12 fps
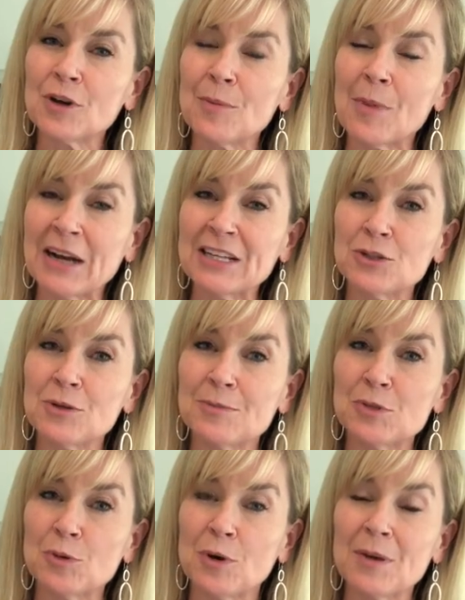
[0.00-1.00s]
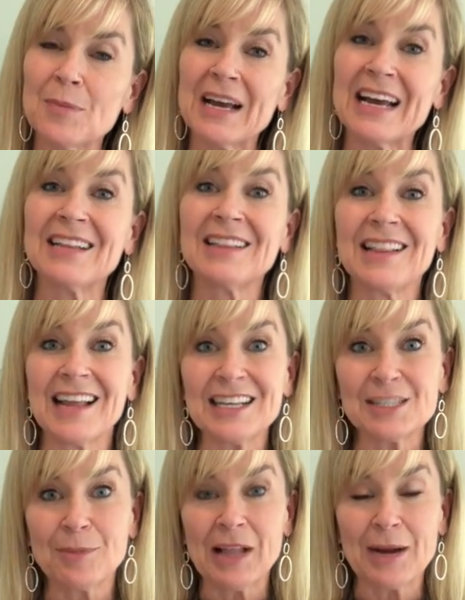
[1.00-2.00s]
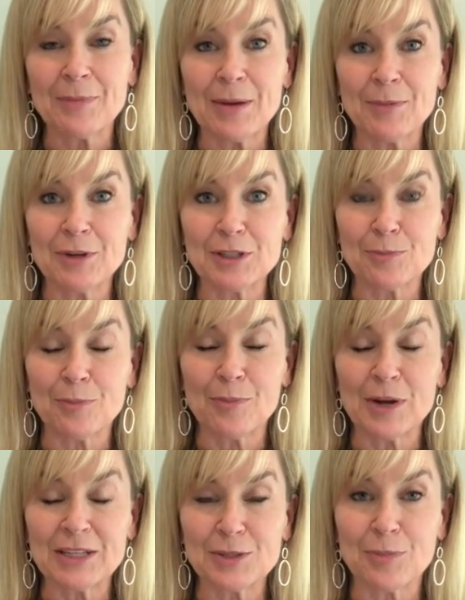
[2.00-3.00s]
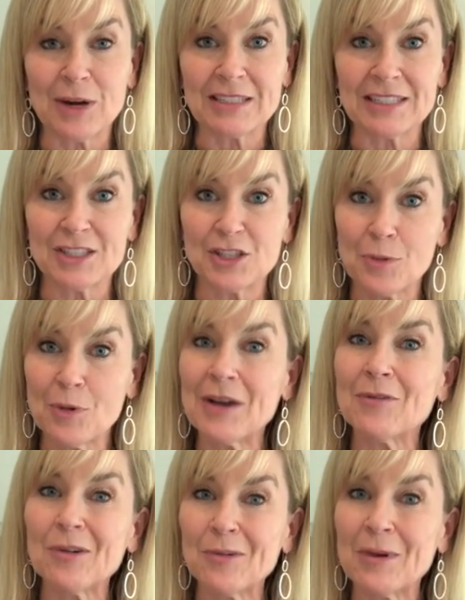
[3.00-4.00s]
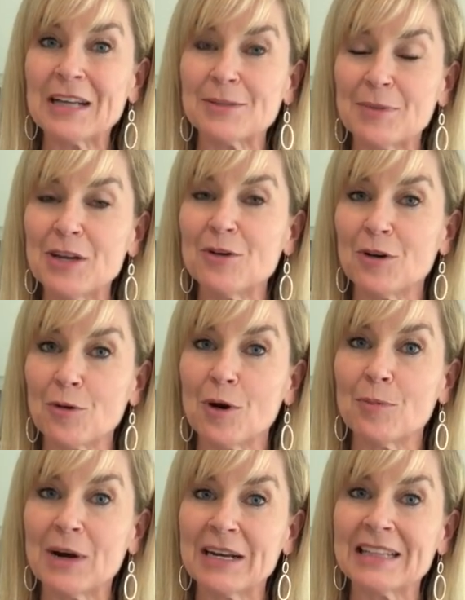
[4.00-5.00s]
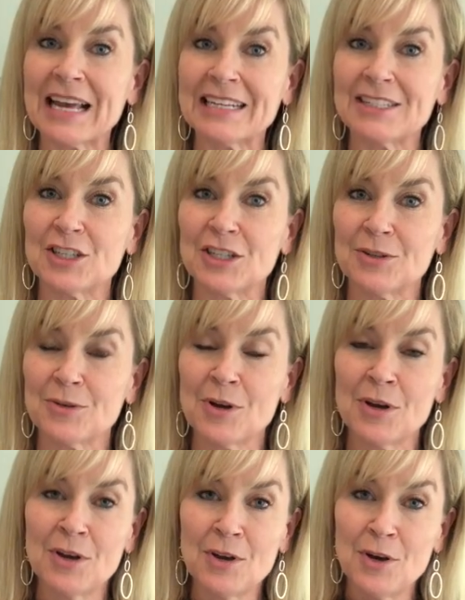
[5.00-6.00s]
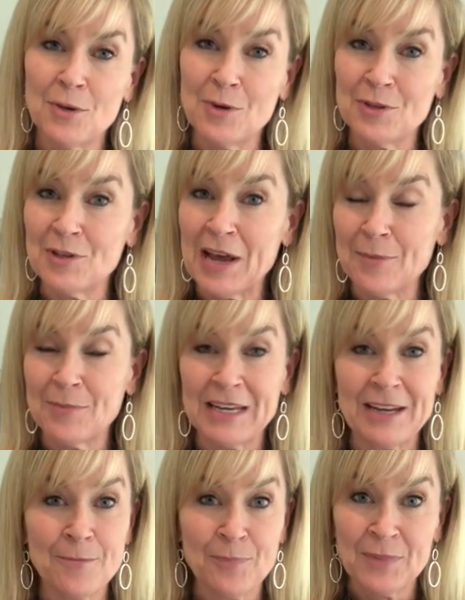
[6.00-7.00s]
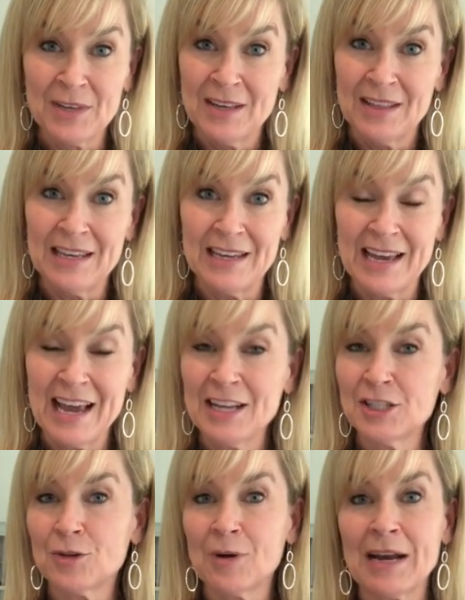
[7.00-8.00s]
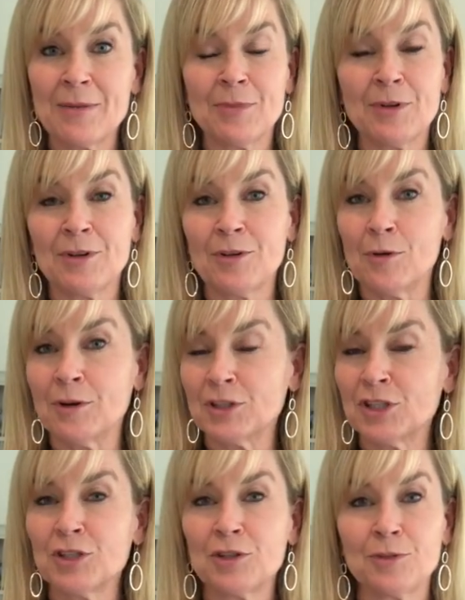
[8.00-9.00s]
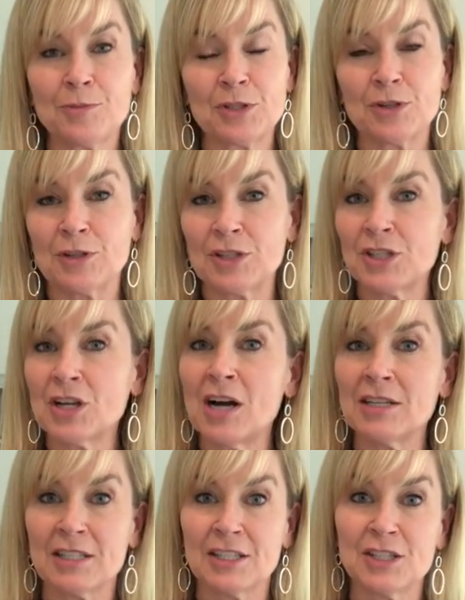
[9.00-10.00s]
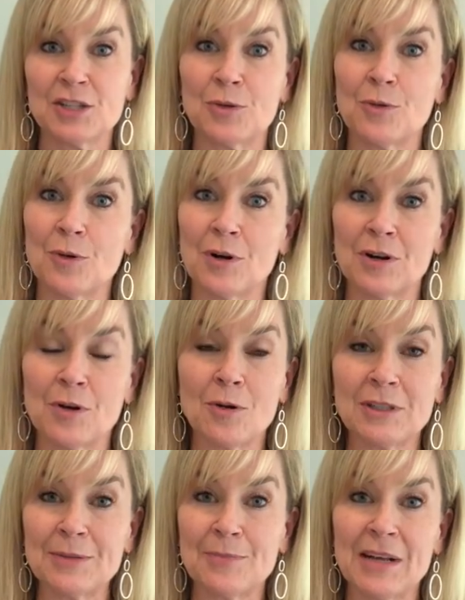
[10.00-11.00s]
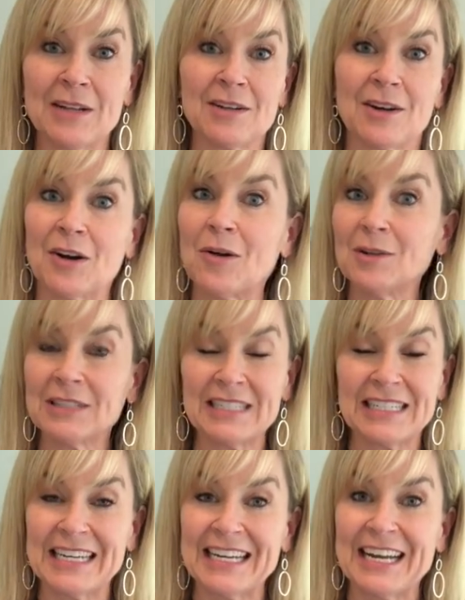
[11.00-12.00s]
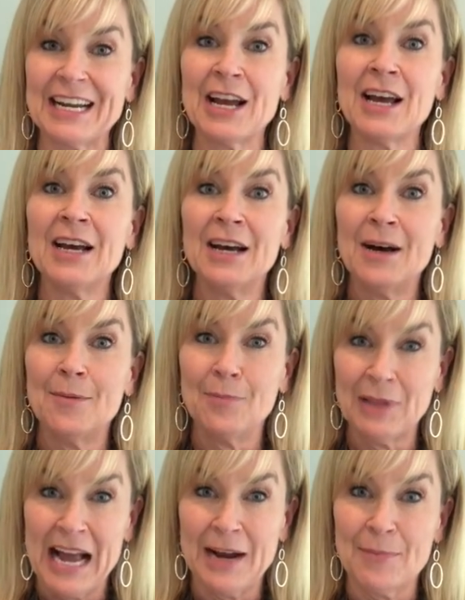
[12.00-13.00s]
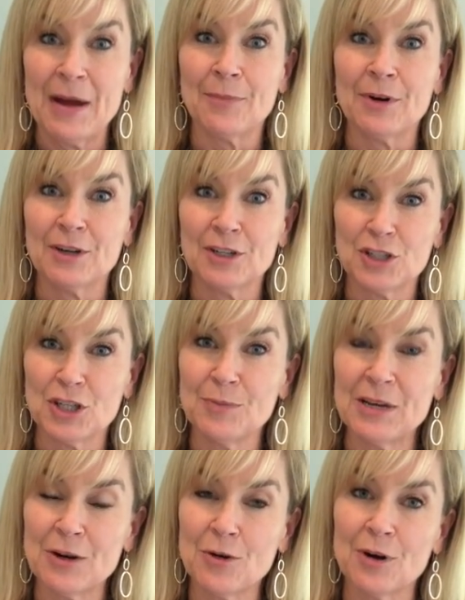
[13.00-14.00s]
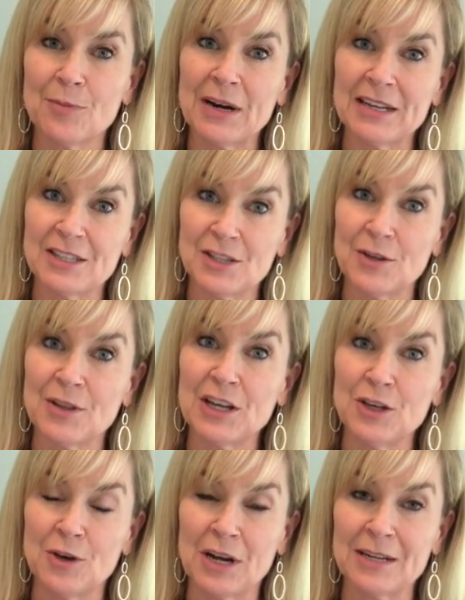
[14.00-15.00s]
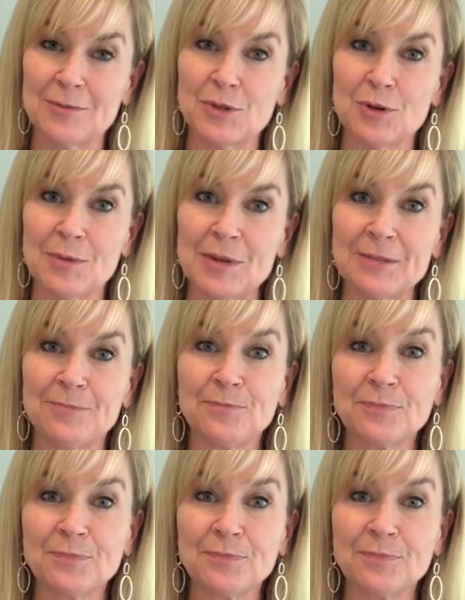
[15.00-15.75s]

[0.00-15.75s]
your body to absorb unless black pepper is present. So whatever recipe you're incorporating that into, whether that be the egg scramble or soups or sauces or golden milk or golden tea, black pepper should be incorporated so that you can absorb it.